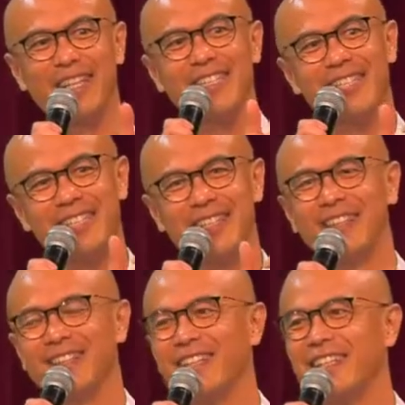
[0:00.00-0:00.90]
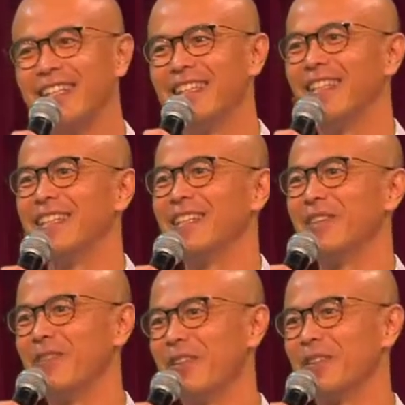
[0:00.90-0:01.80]
And that's really
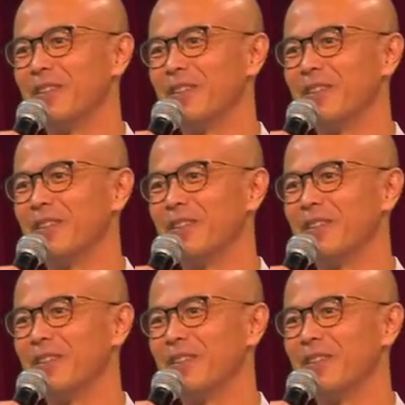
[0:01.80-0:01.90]
a very